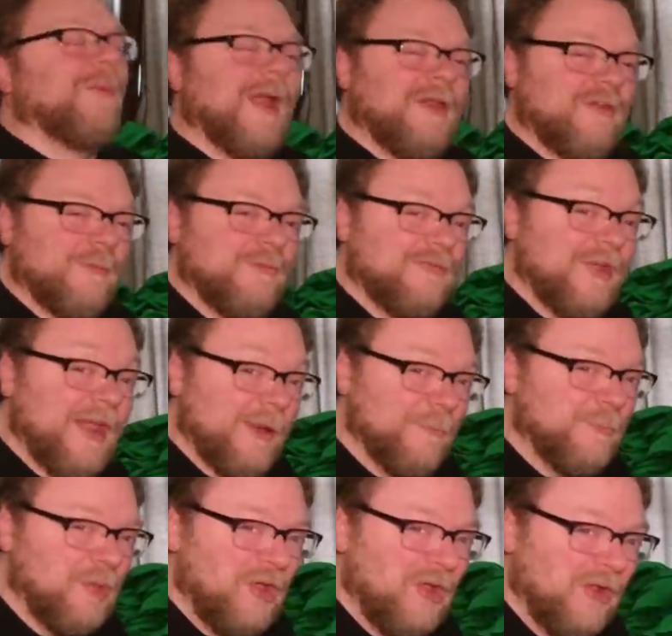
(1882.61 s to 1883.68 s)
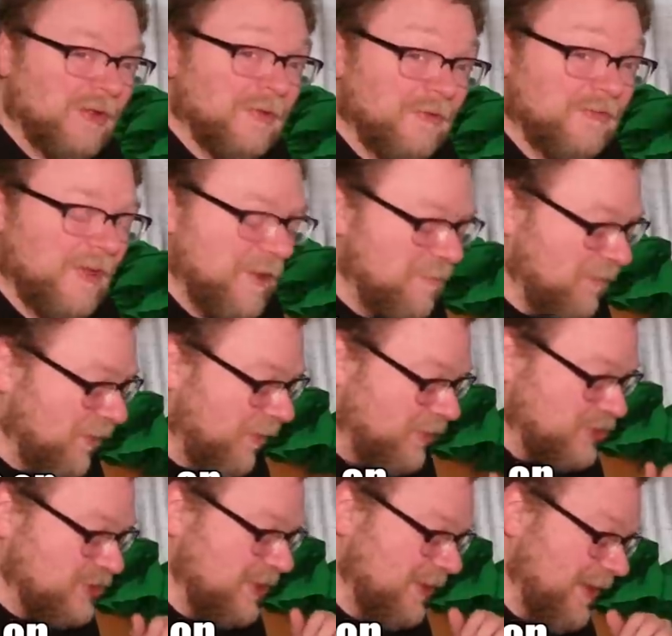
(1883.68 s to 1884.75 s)
Random Dan Bull, same
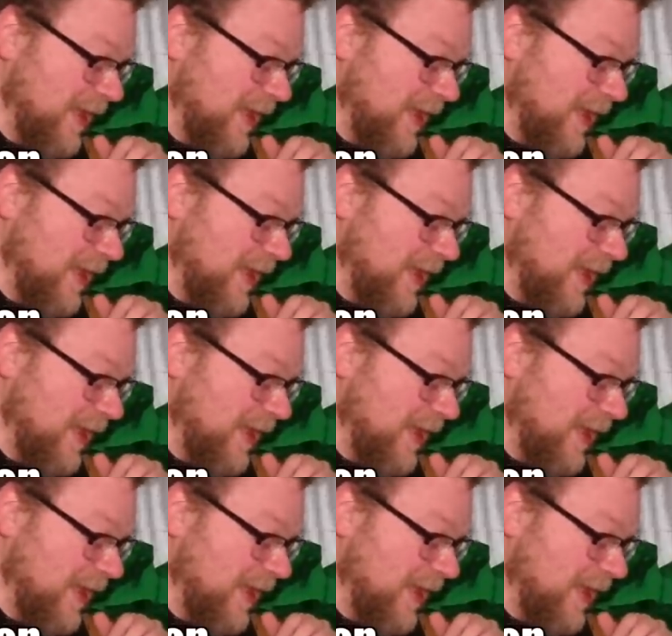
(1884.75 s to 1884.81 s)
merch.